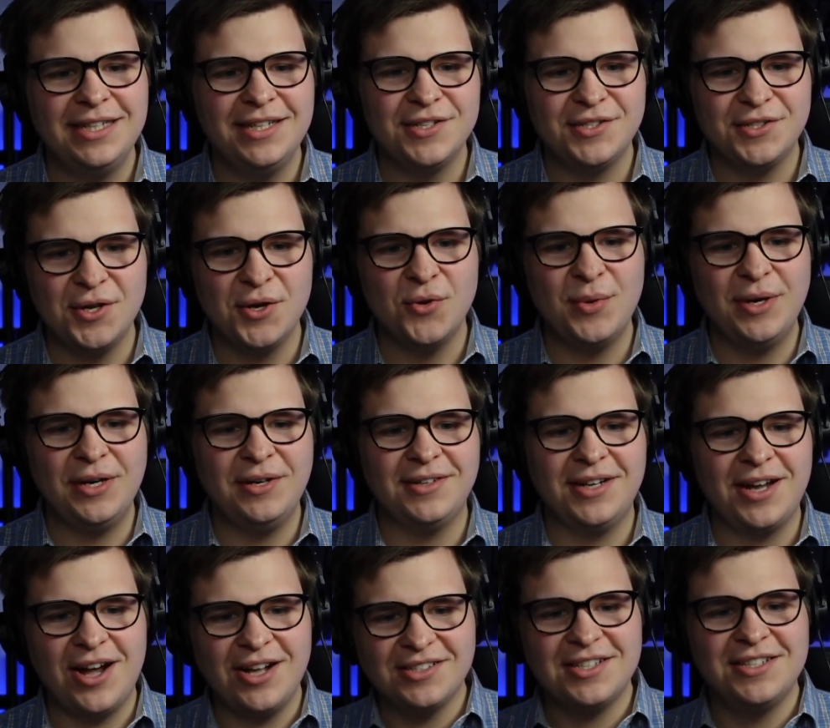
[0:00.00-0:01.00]
So when
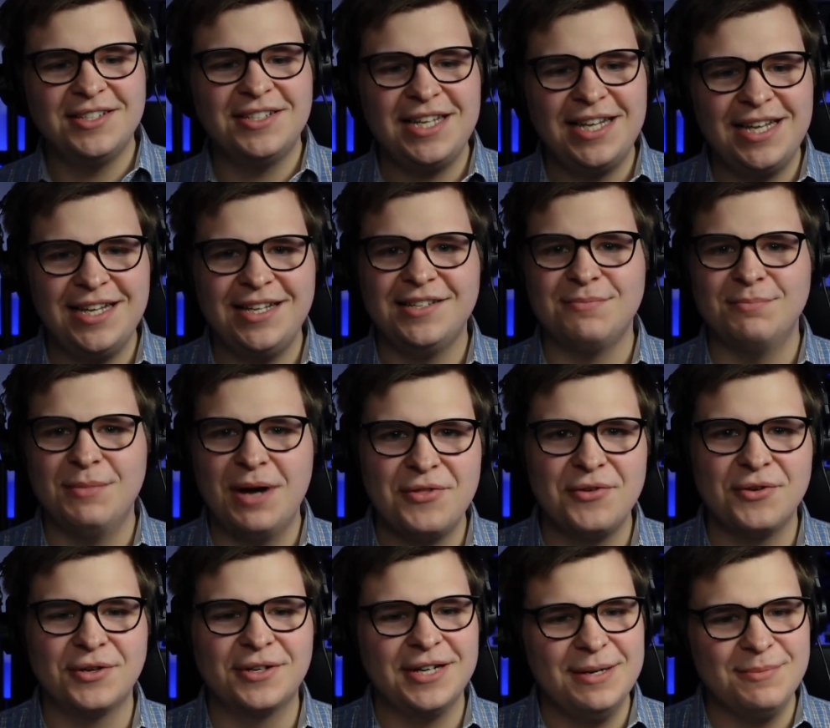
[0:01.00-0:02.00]
Constantine's
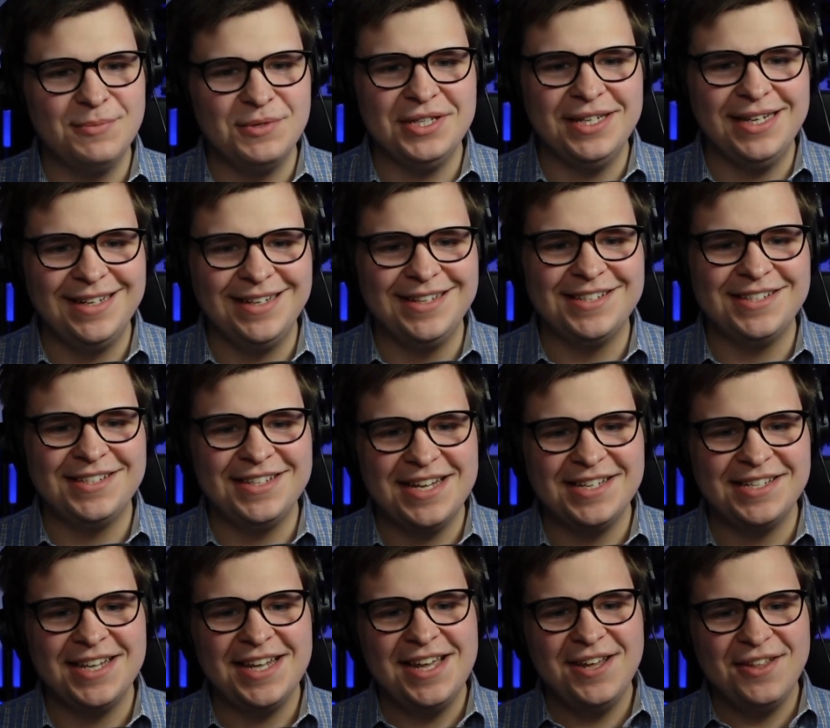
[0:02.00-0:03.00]
mother comes in and
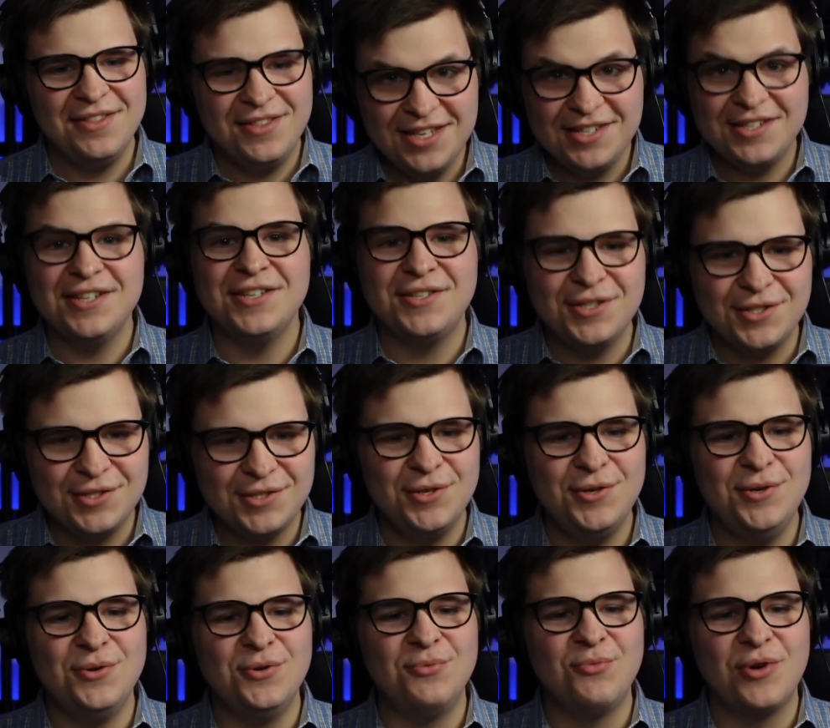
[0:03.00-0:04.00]
says, this is the
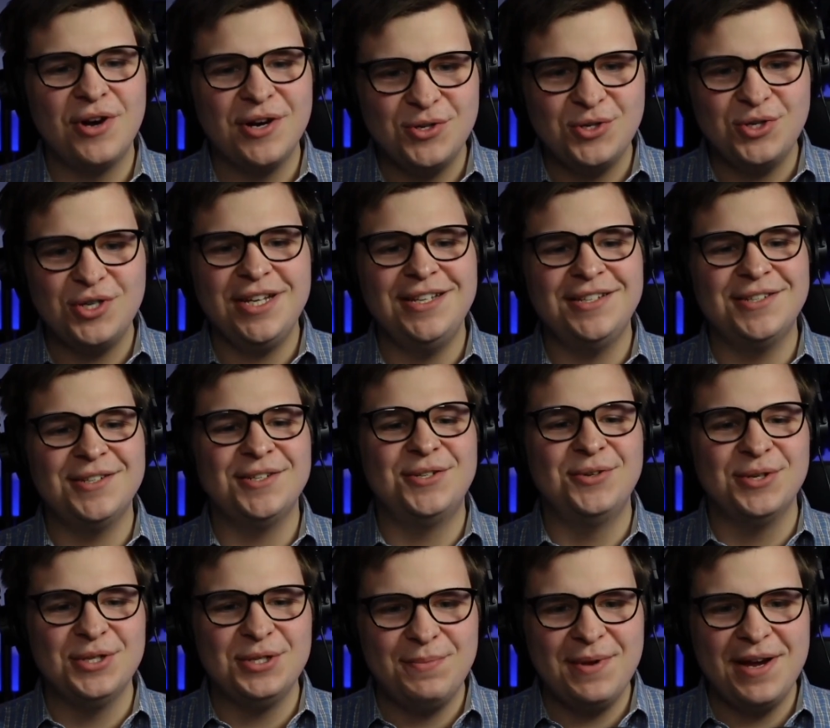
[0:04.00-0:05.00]
tomb where
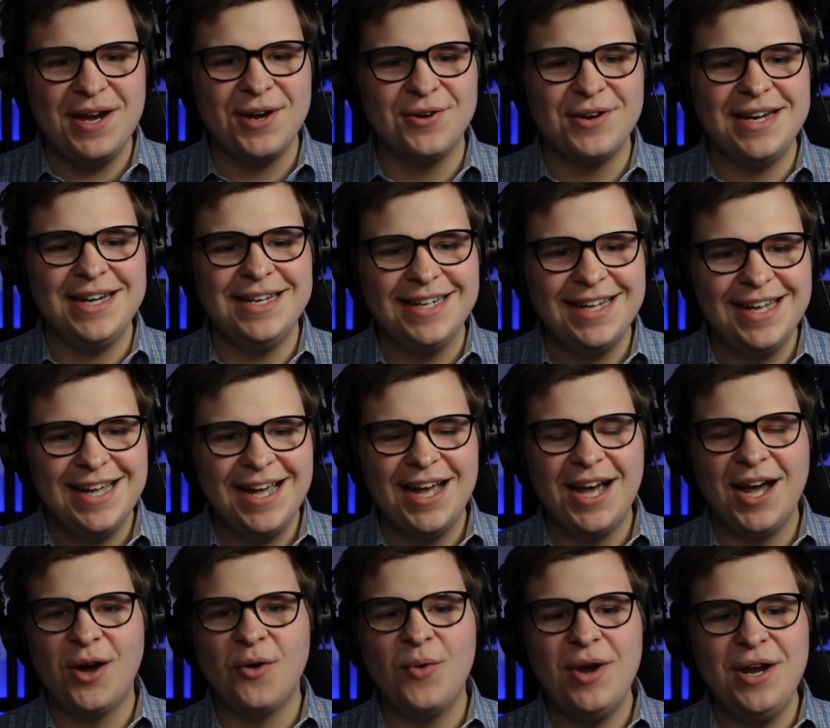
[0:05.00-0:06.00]
Jesus was buried,
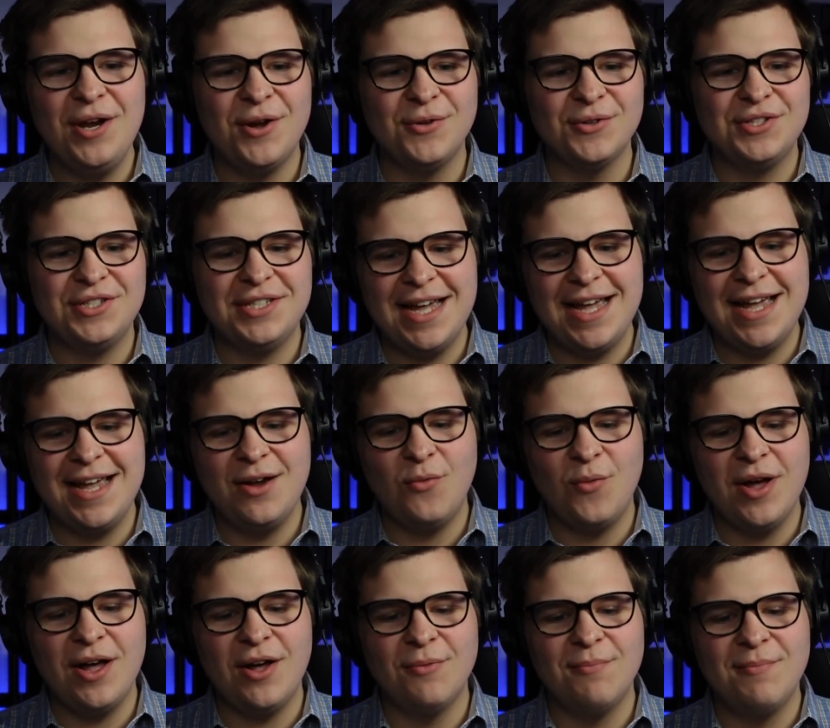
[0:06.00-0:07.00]
we don't say,
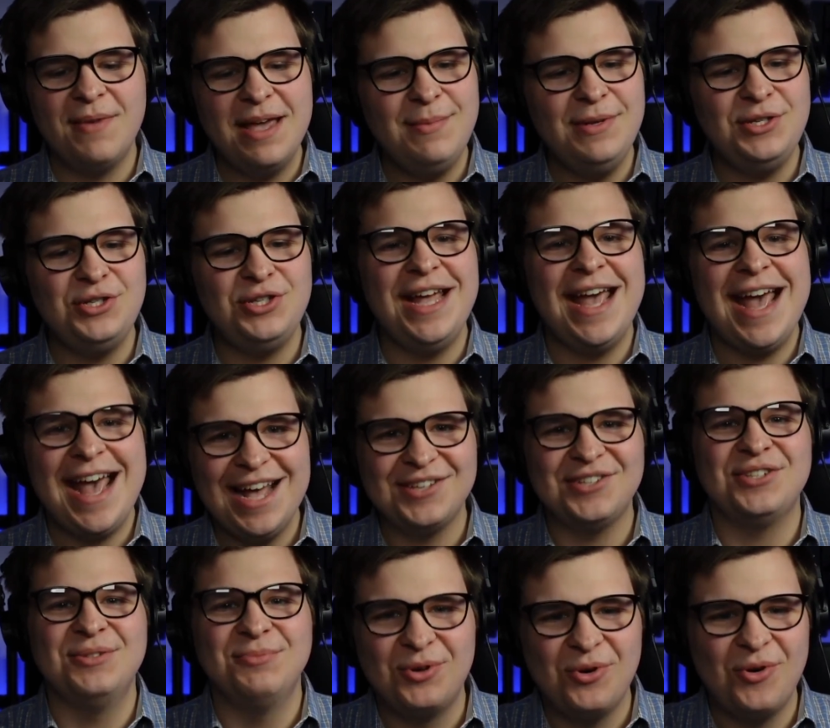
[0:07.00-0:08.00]
well, maybe she
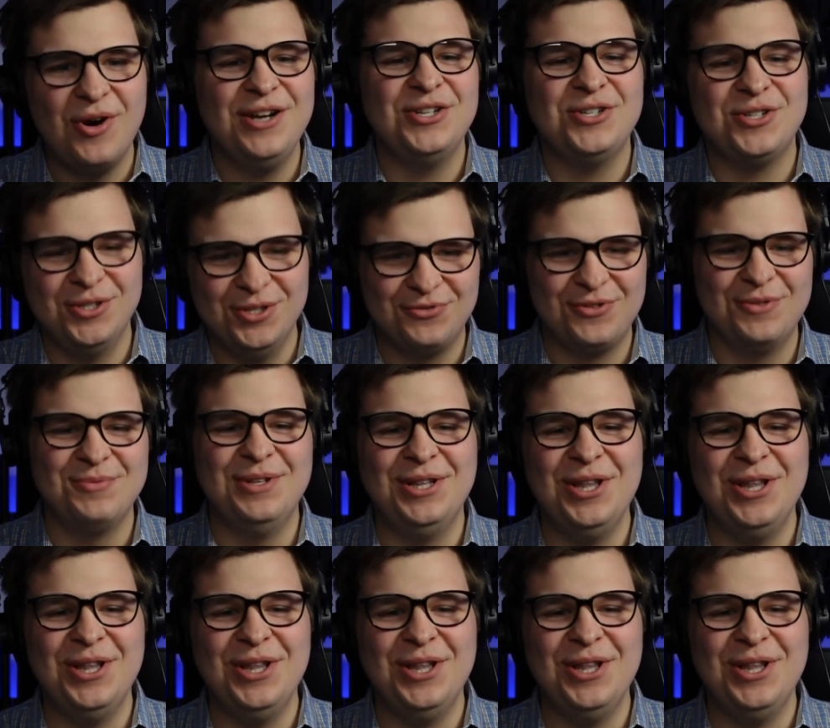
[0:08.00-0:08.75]
asked some questions from the